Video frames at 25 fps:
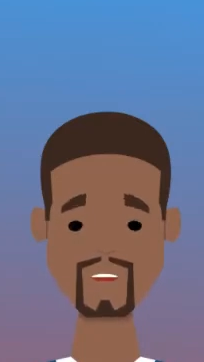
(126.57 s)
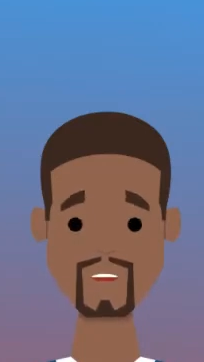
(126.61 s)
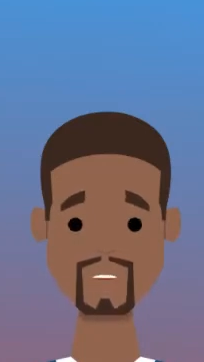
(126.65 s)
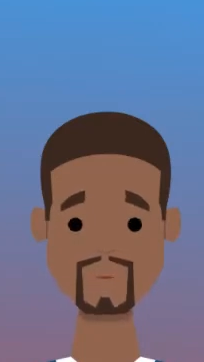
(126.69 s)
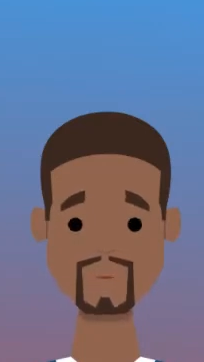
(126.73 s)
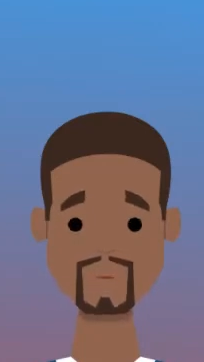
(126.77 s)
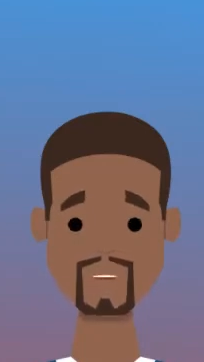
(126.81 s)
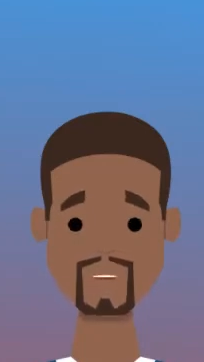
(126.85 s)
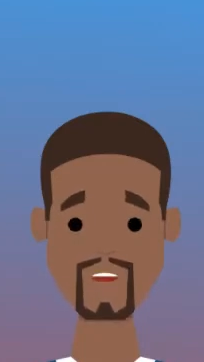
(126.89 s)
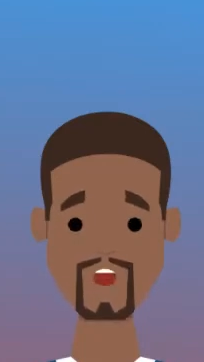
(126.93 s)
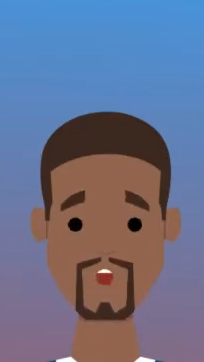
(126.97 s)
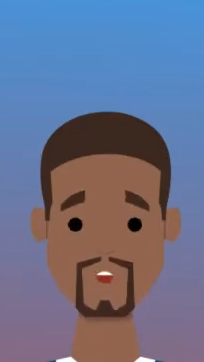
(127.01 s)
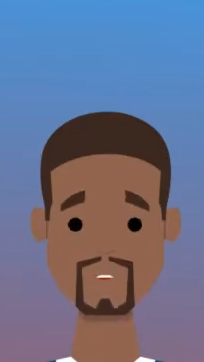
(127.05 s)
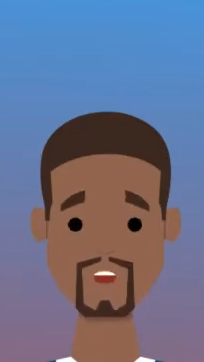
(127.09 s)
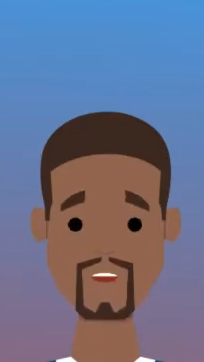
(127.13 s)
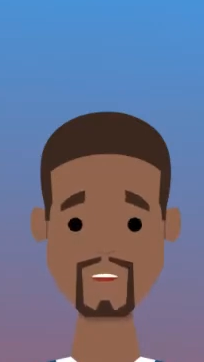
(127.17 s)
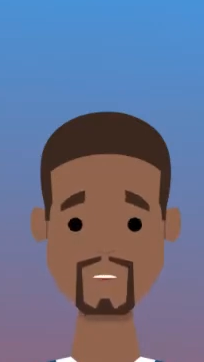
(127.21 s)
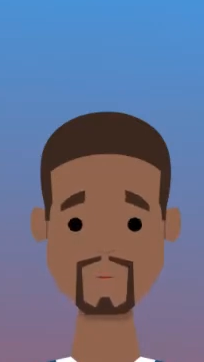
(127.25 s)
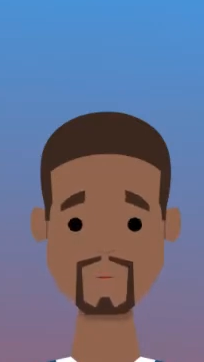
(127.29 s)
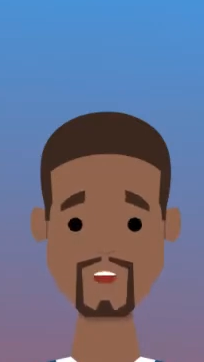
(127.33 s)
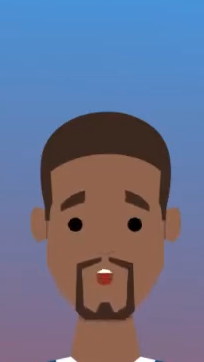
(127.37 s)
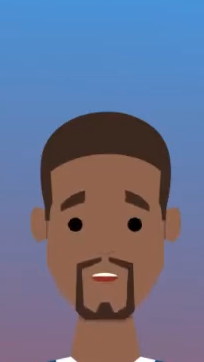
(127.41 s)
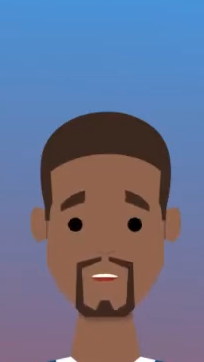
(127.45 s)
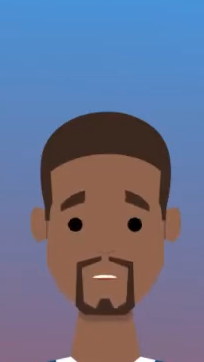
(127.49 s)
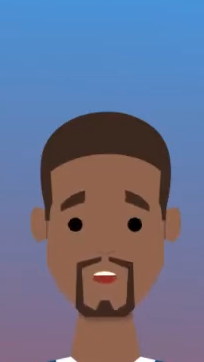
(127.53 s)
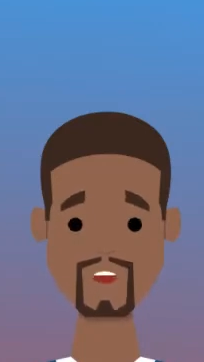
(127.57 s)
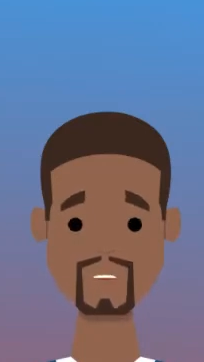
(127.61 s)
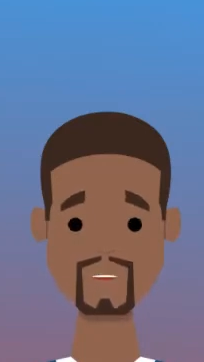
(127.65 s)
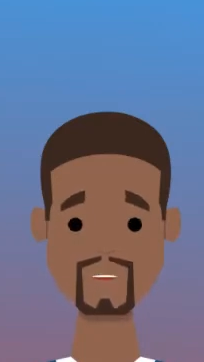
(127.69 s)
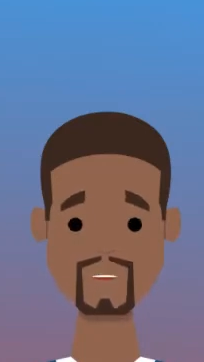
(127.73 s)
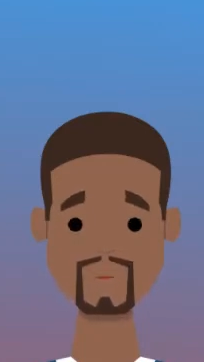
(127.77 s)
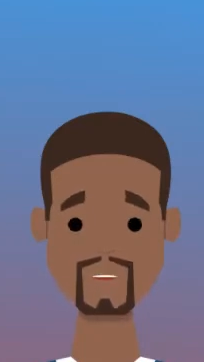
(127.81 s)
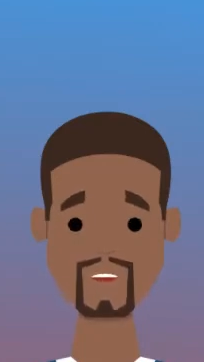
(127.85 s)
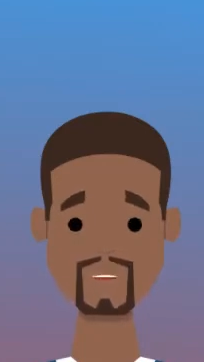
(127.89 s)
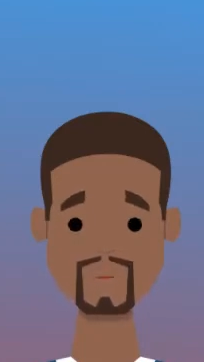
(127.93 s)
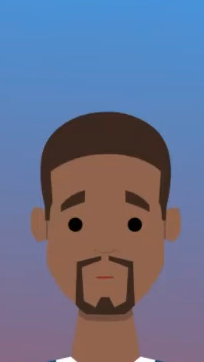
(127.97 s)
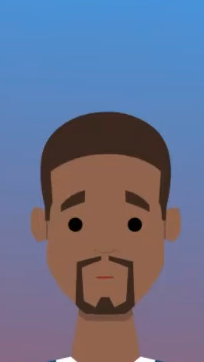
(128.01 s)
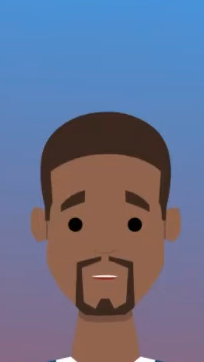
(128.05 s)
alternative family
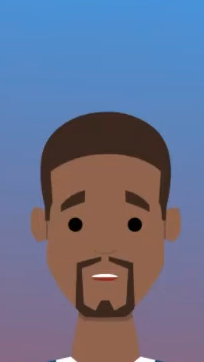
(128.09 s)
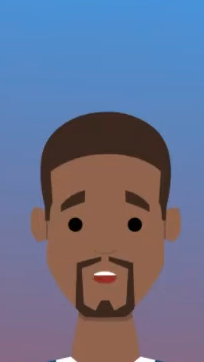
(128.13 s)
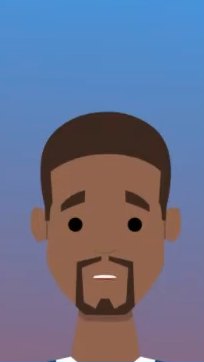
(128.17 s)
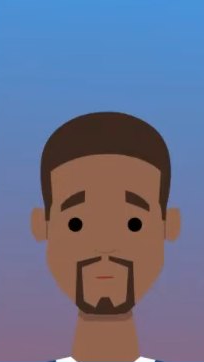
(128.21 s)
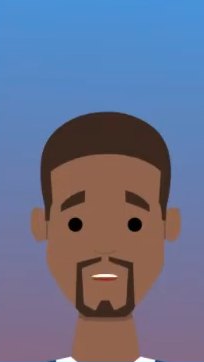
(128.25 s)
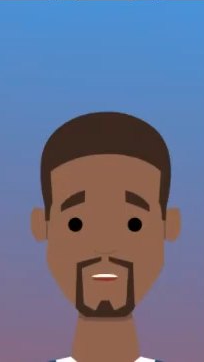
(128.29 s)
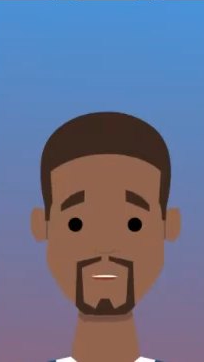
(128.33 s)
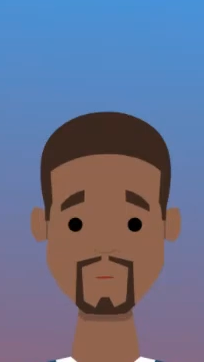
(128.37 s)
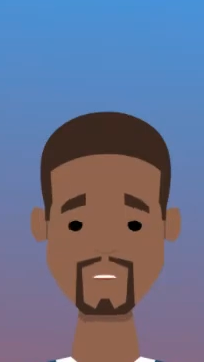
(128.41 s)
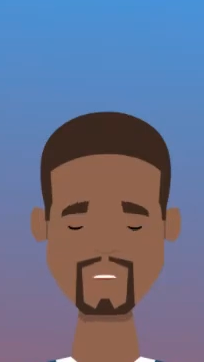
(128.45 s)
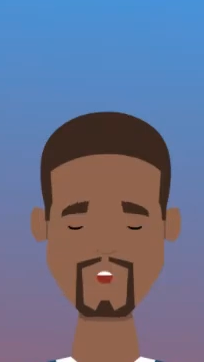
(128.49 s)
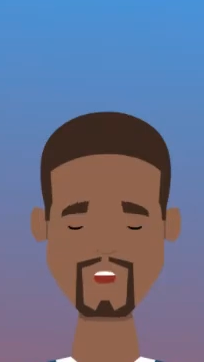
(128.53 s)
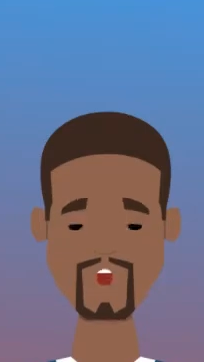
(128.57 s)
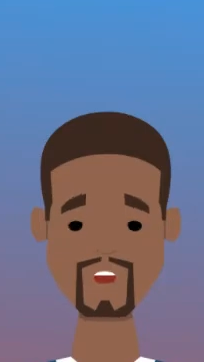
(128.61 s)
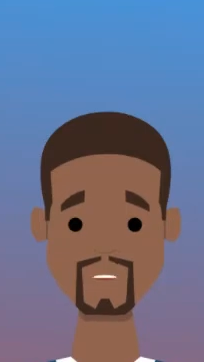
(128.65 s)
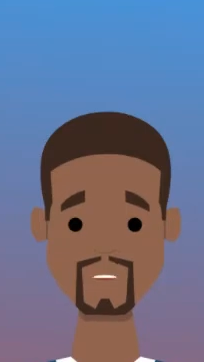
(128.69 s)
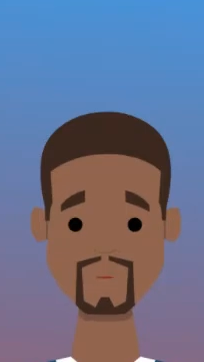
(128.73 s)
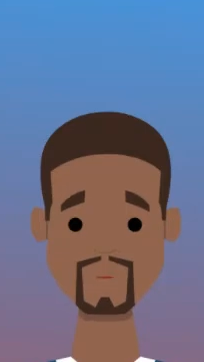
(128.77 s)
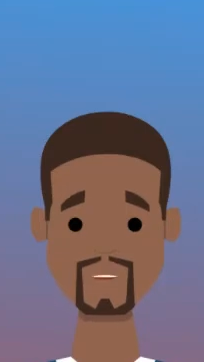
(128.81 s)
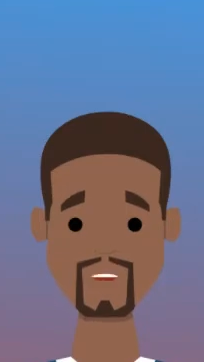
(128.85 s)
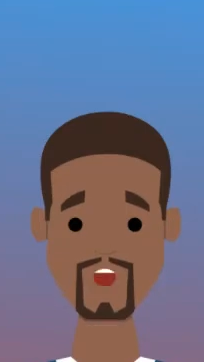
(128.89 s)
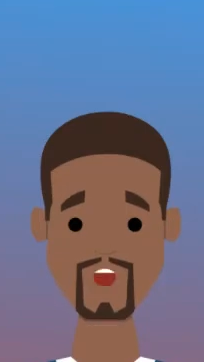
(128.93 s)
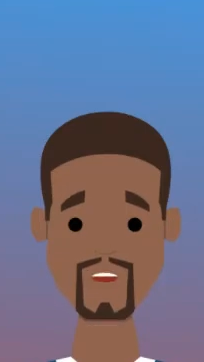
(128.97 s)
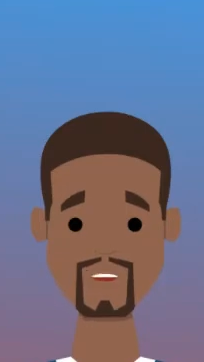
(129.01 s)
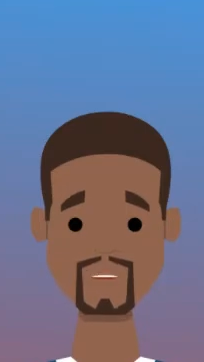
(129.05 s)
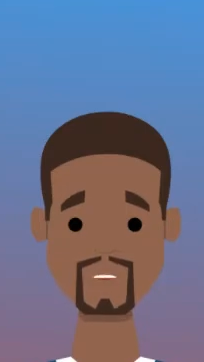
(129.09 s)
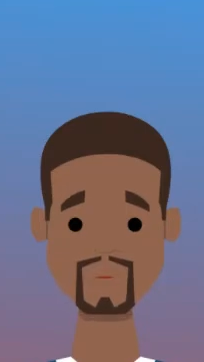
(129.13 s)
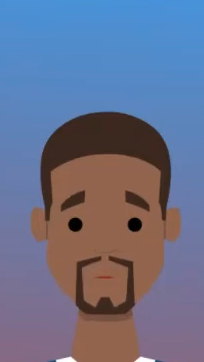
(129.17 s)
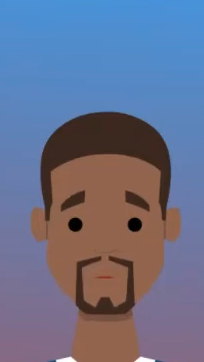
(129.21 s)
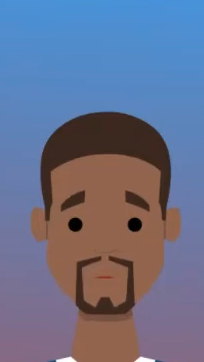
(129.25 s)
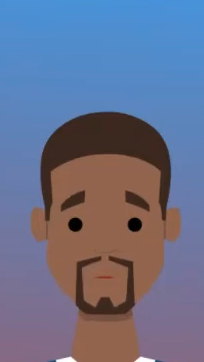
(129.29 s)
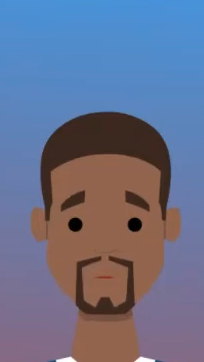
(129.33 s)
structures that might occur.